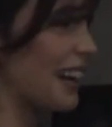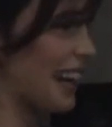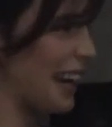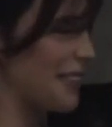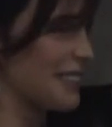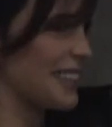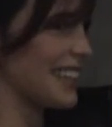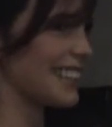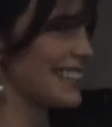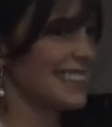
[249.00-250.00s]
at Coyote
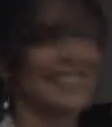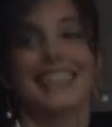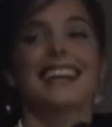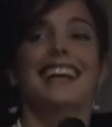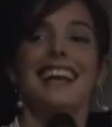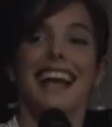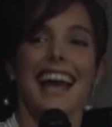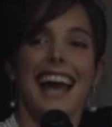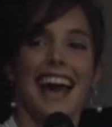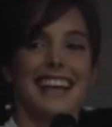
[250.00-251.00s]
Ugly.
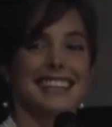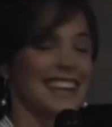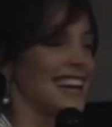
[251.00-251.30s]
And